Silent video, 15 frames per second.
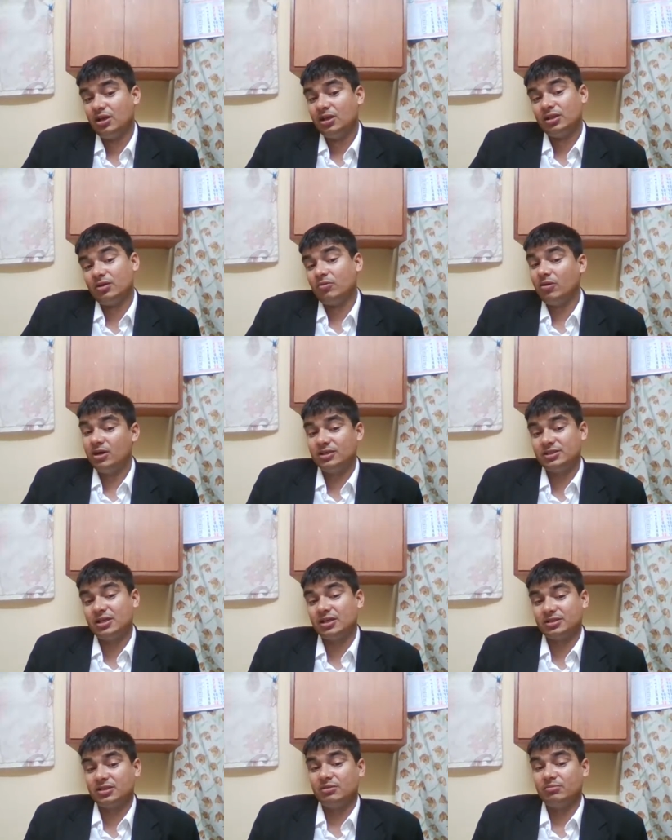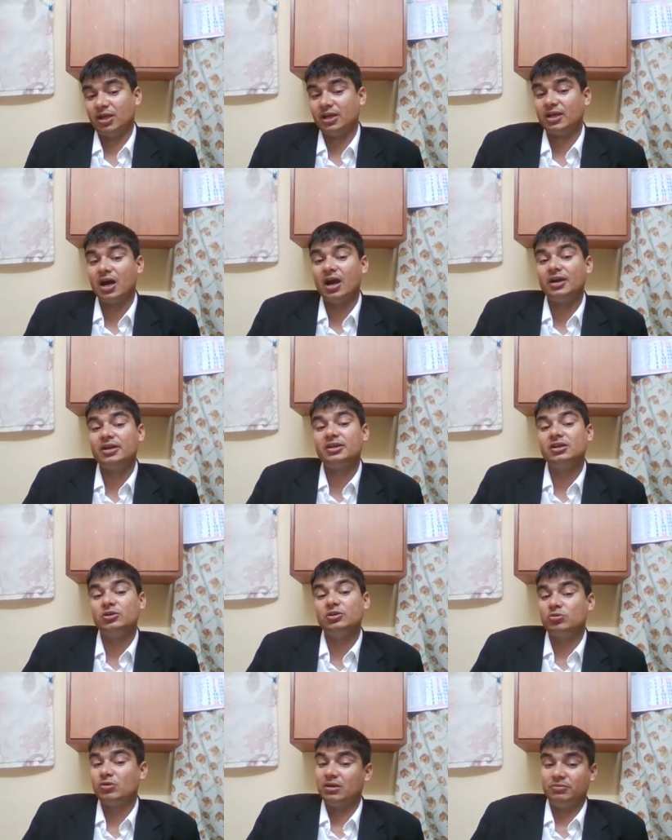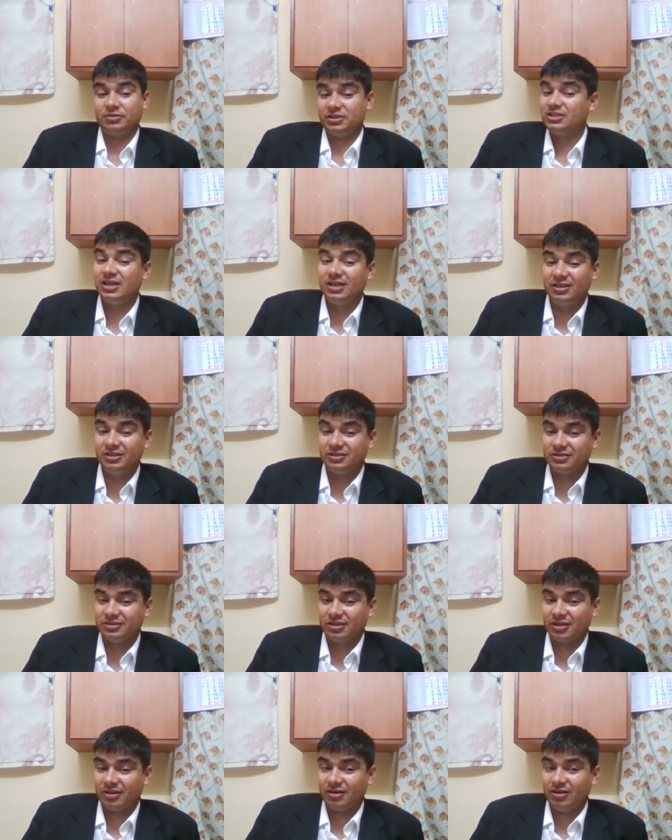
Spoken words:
The words are same. Like Article 12, state is there.